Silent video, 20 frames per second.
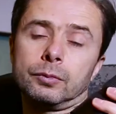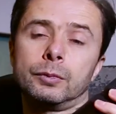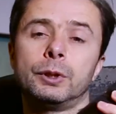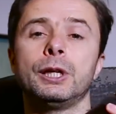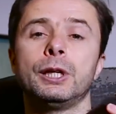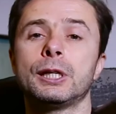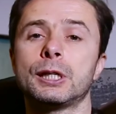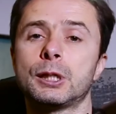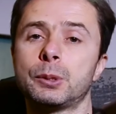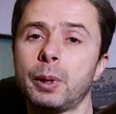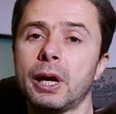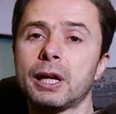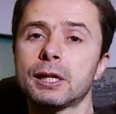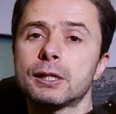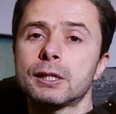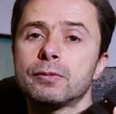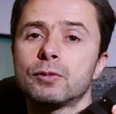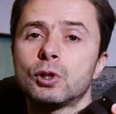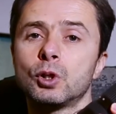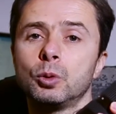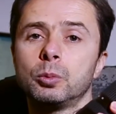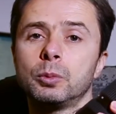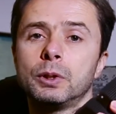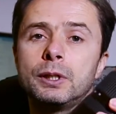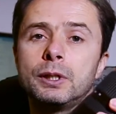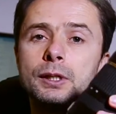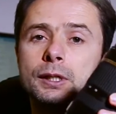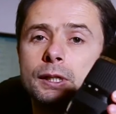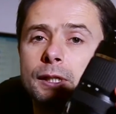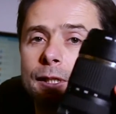The expensive zoom
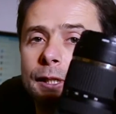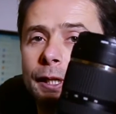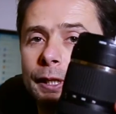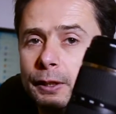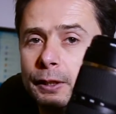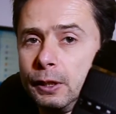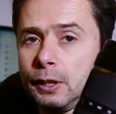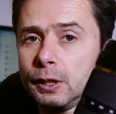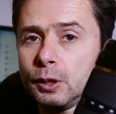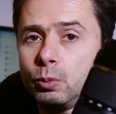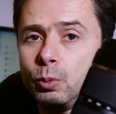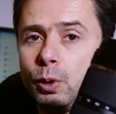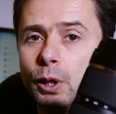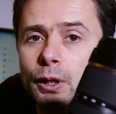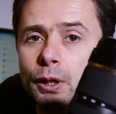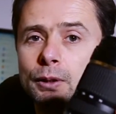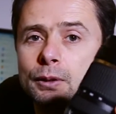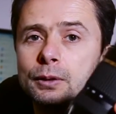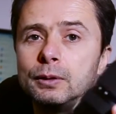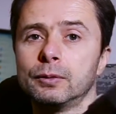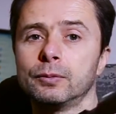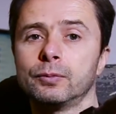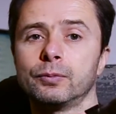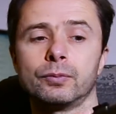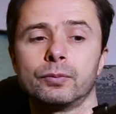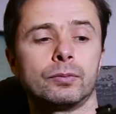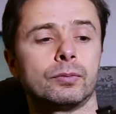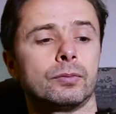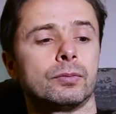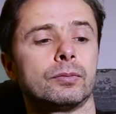lenses like this one
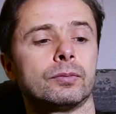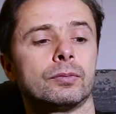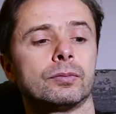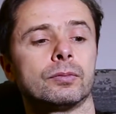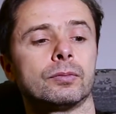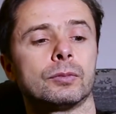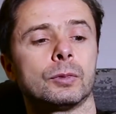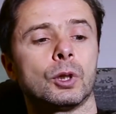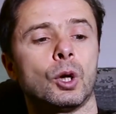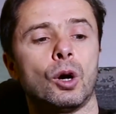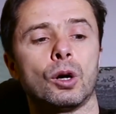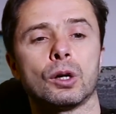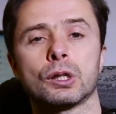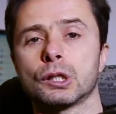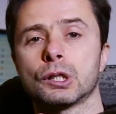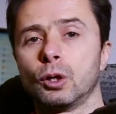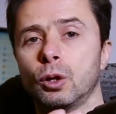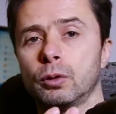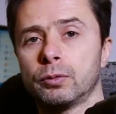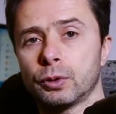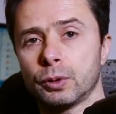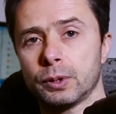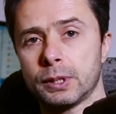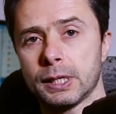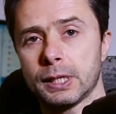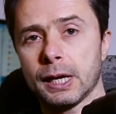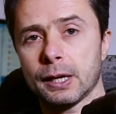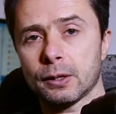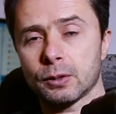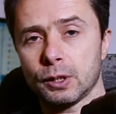cost over
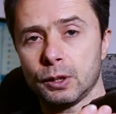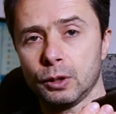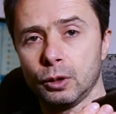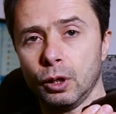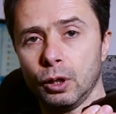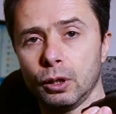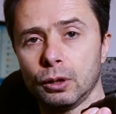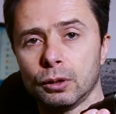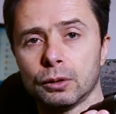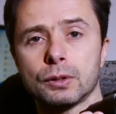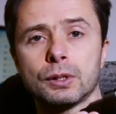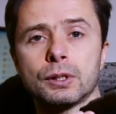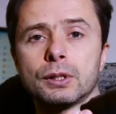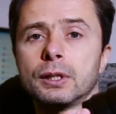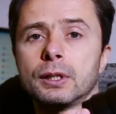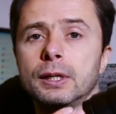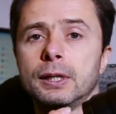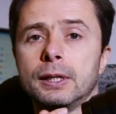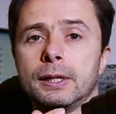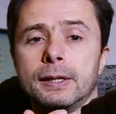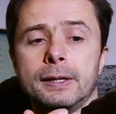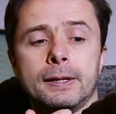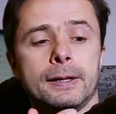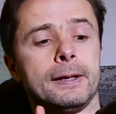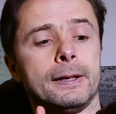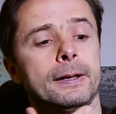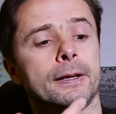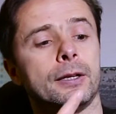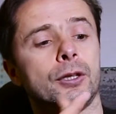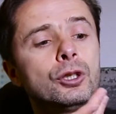$1,000.
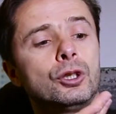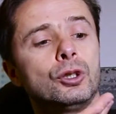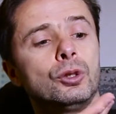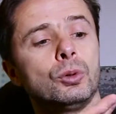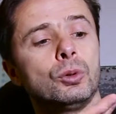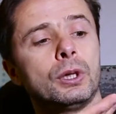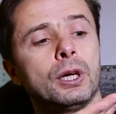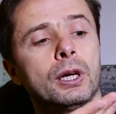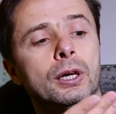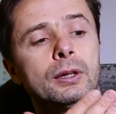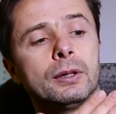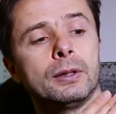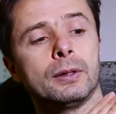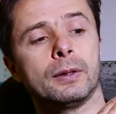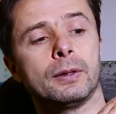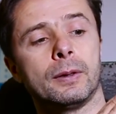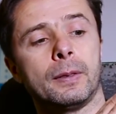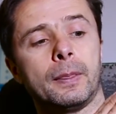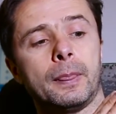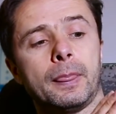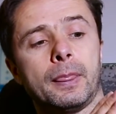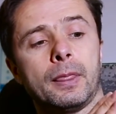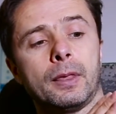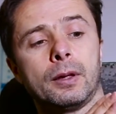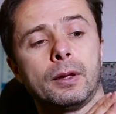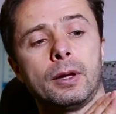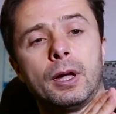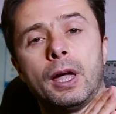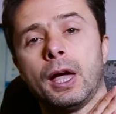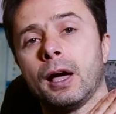You can
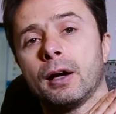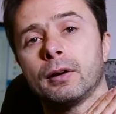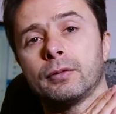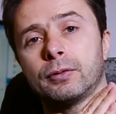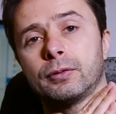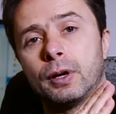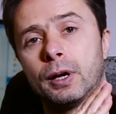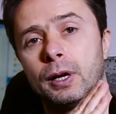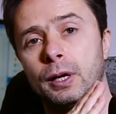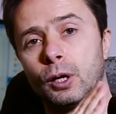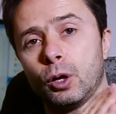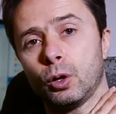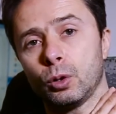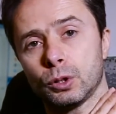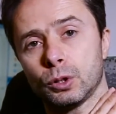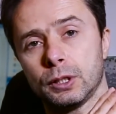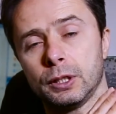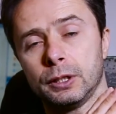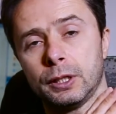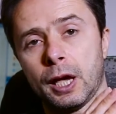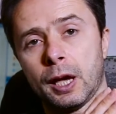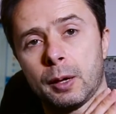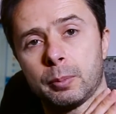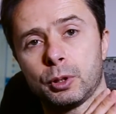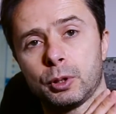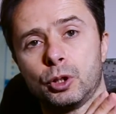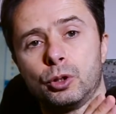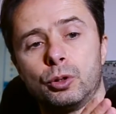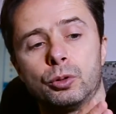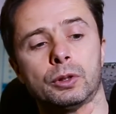have a constant
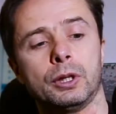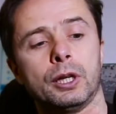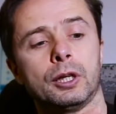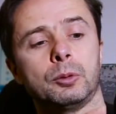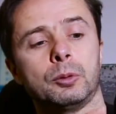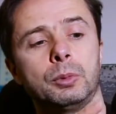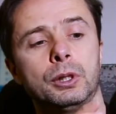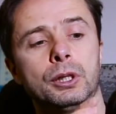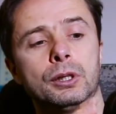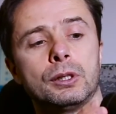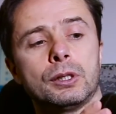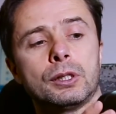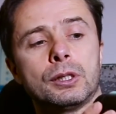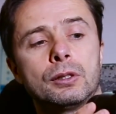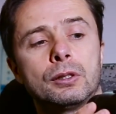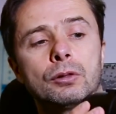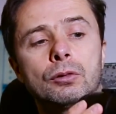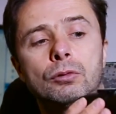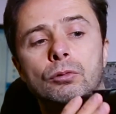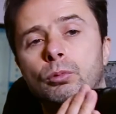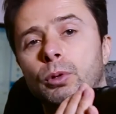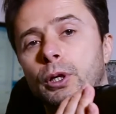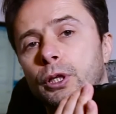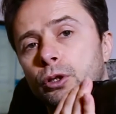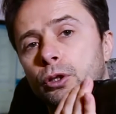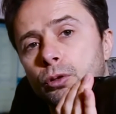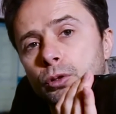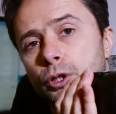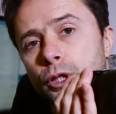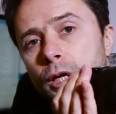aperture. That means when
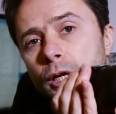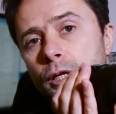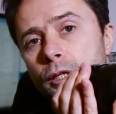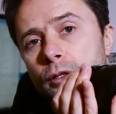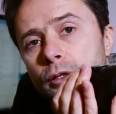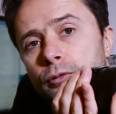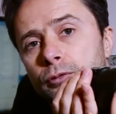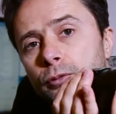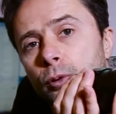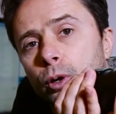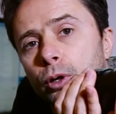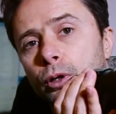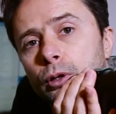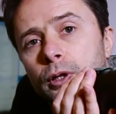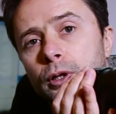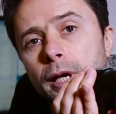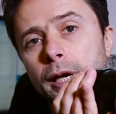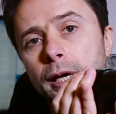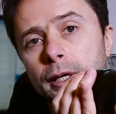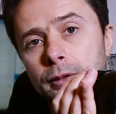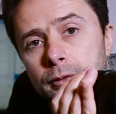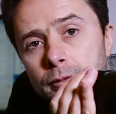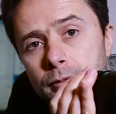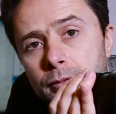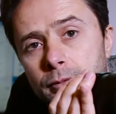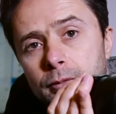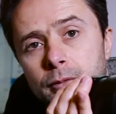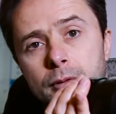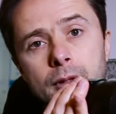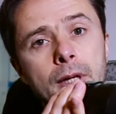you change the focal length,
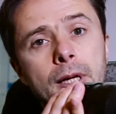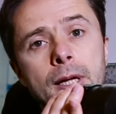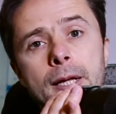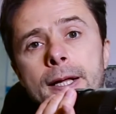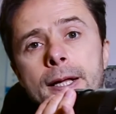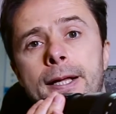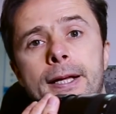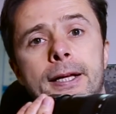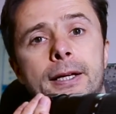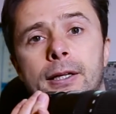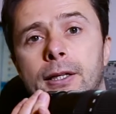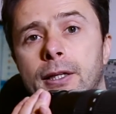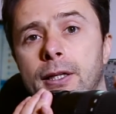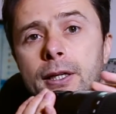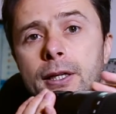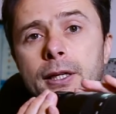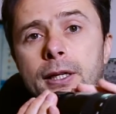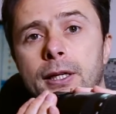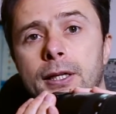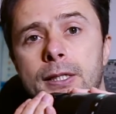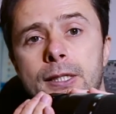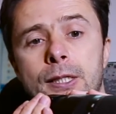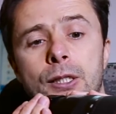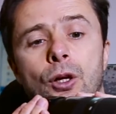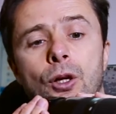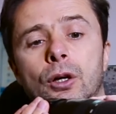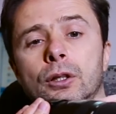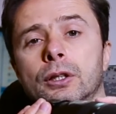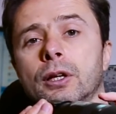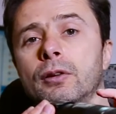it's
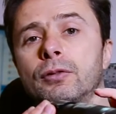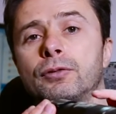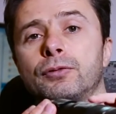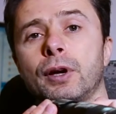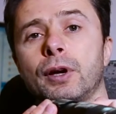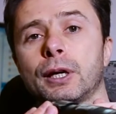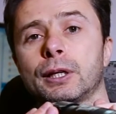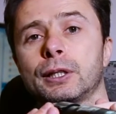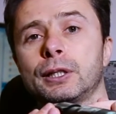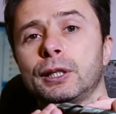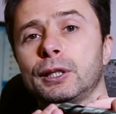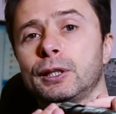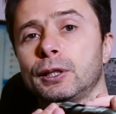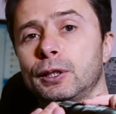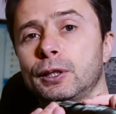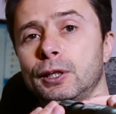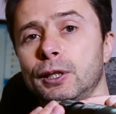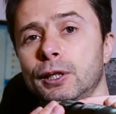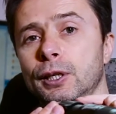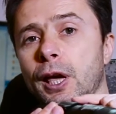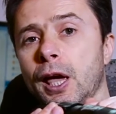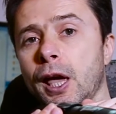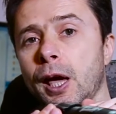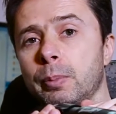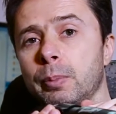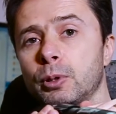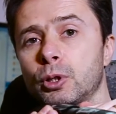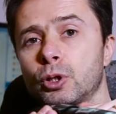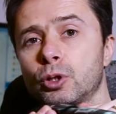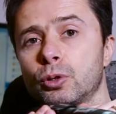not affecting the
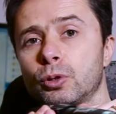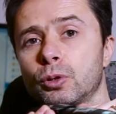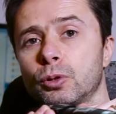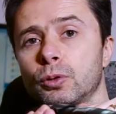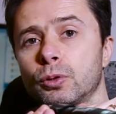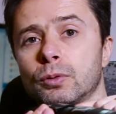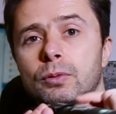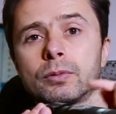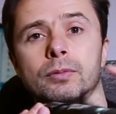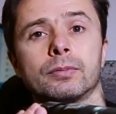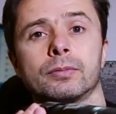aperture.